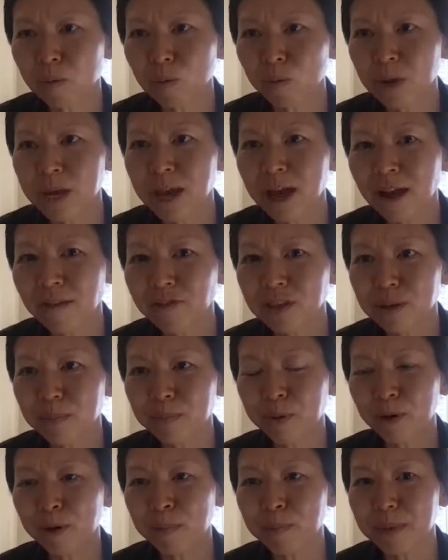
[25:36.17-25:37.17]
we have to
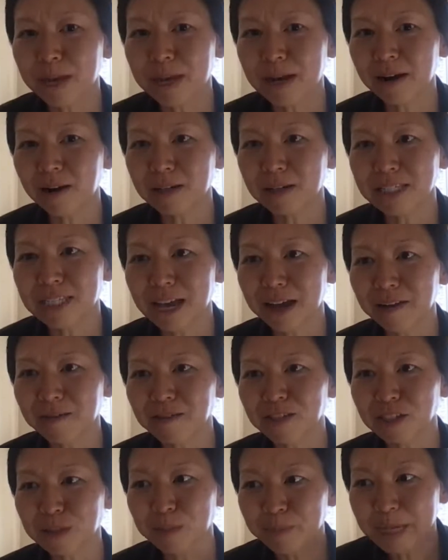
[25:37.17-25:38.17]
permit
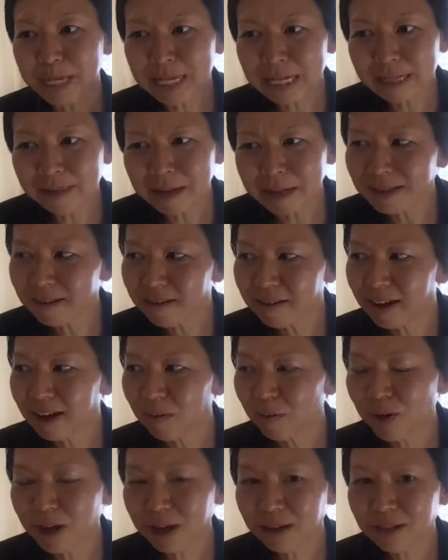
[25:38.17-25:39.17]
ourselves to be like,
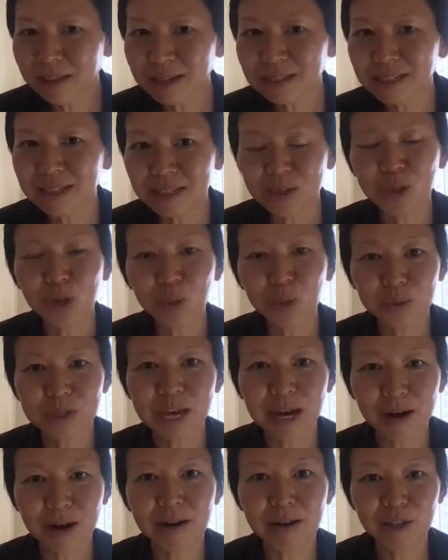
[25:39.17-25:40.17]
well, this is new
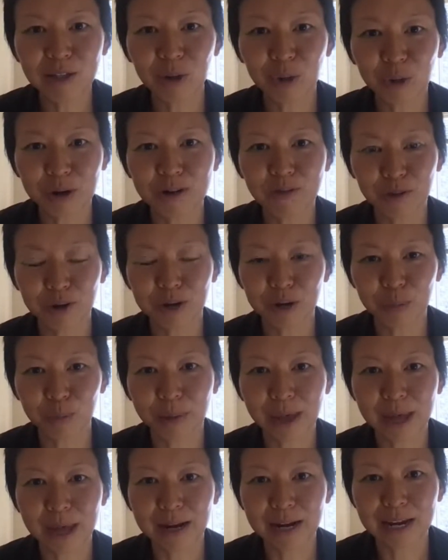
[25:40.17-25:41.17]
territory for
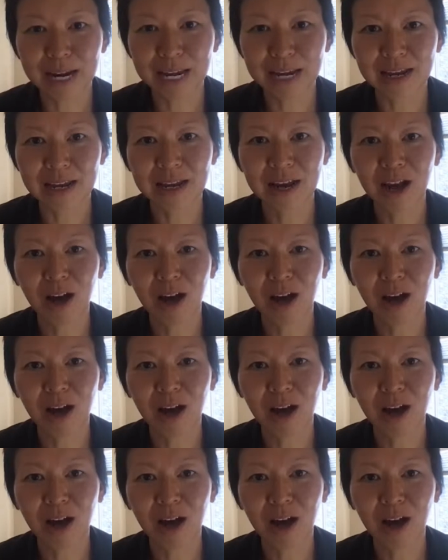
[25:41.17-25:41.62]
humanity.